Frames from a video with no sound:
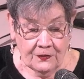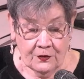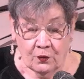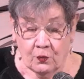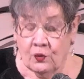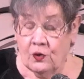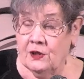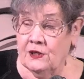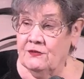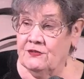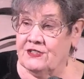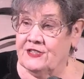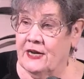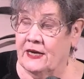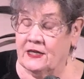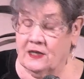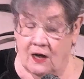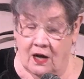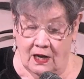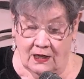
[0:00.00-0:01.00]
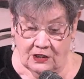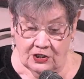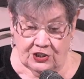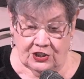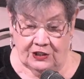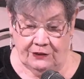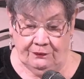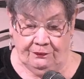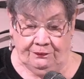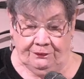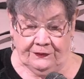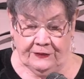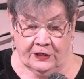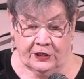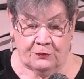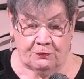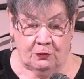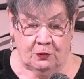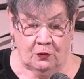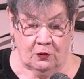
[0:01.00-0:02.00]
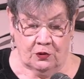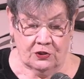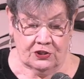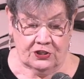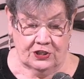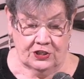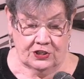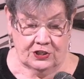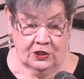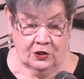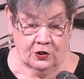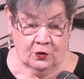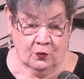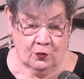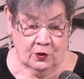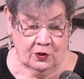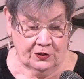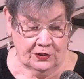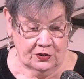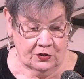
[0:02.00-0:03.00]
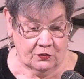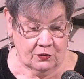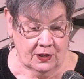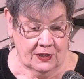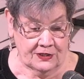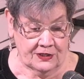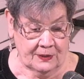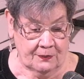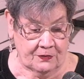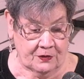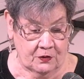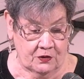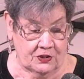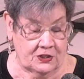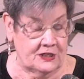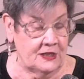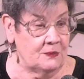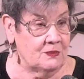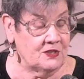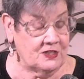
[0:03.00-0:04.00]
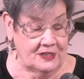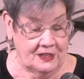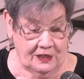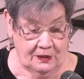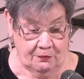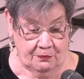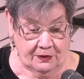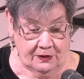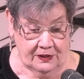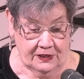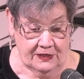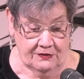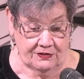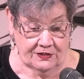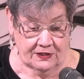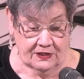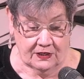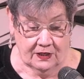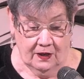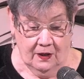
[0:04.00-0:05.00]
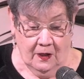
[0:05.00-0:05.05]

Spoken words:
The world of psychology explores this inner world and draws up those deep-seated beliefs